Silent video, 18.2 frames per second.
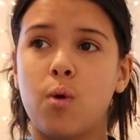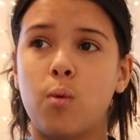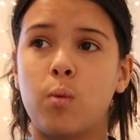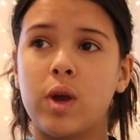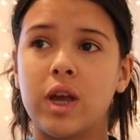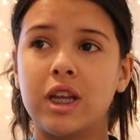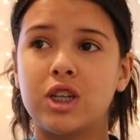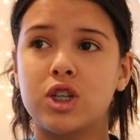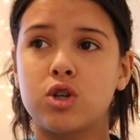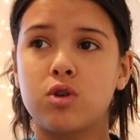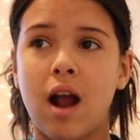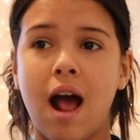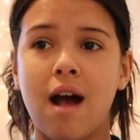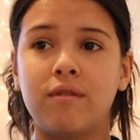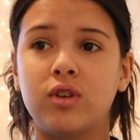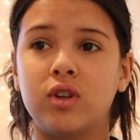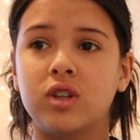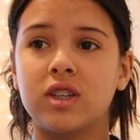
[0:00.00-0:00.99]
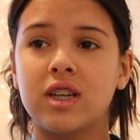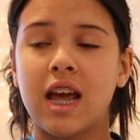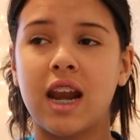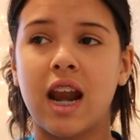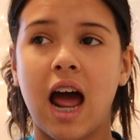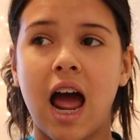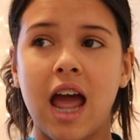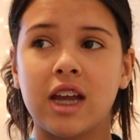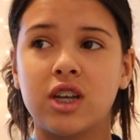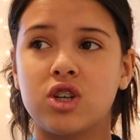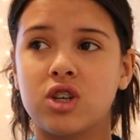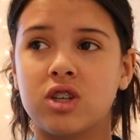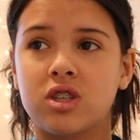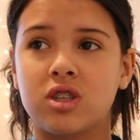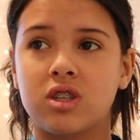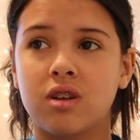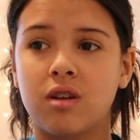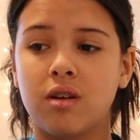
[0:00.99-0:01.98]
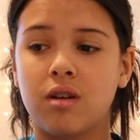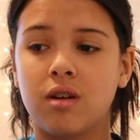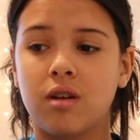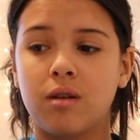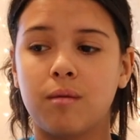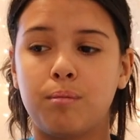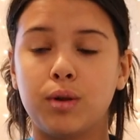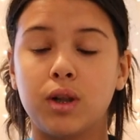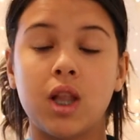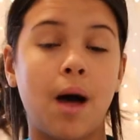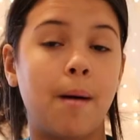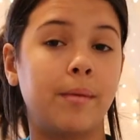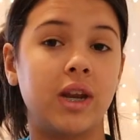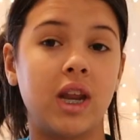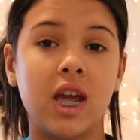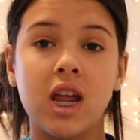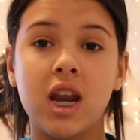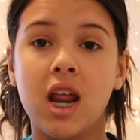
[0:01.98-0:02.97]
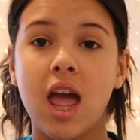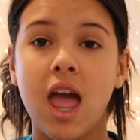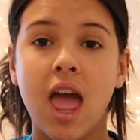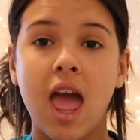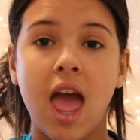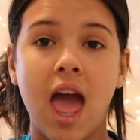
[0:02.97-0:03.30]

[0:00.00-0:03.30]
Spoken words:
we traveled and I just plummeted,